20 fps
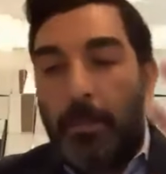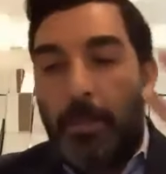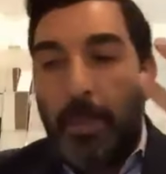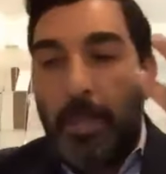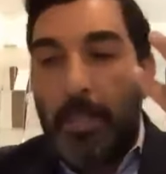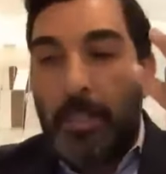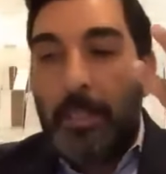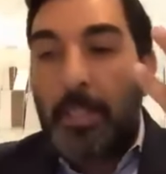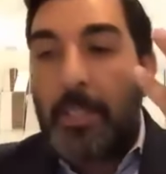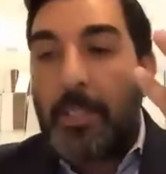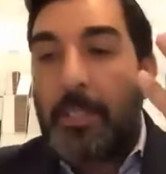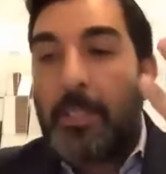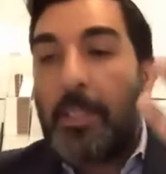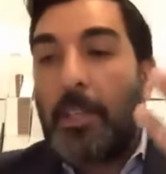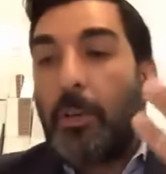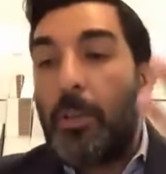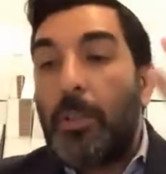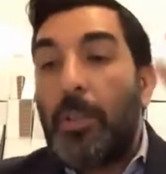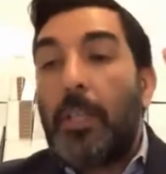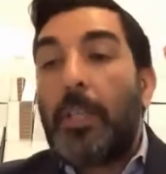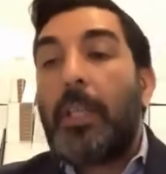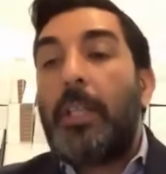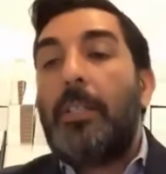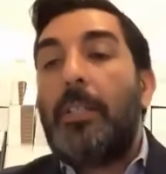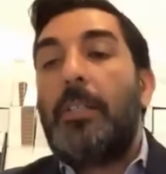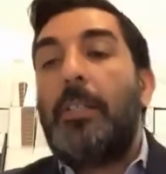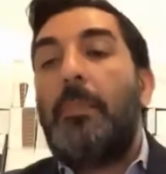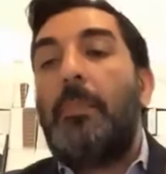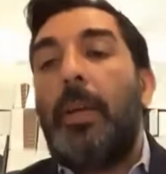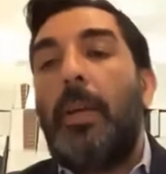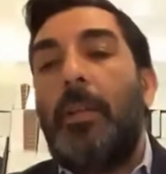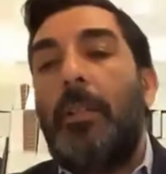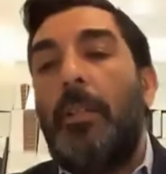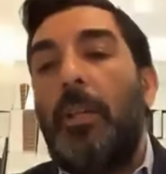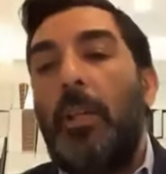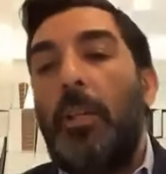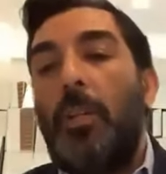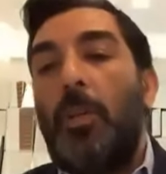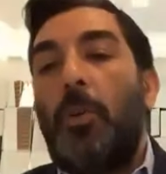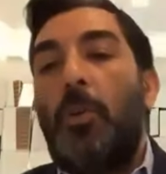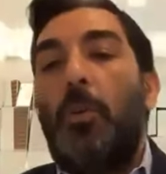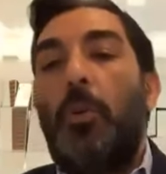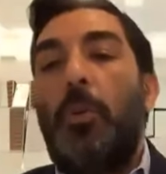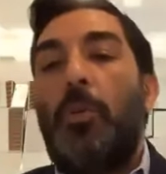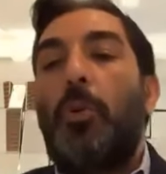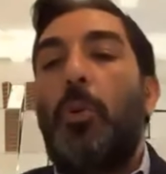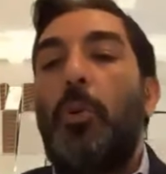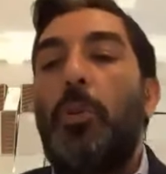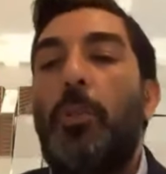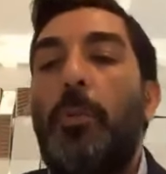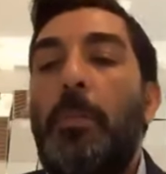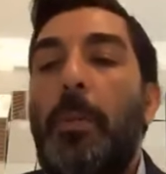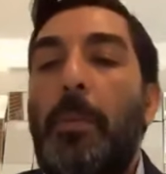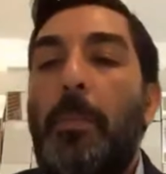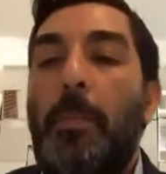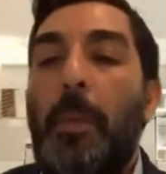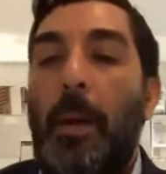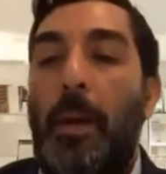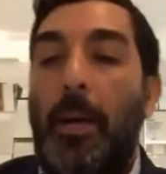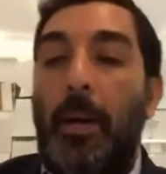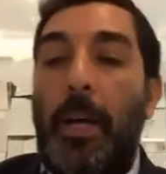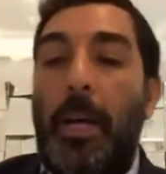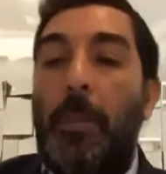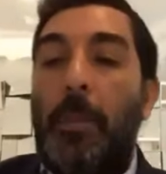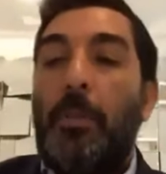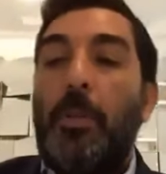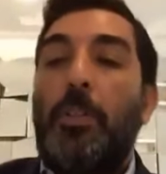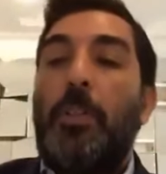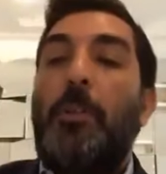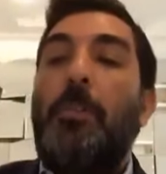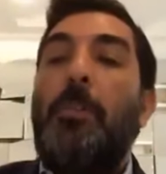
Blessed is he or lucky is the man who is going to be uh, able to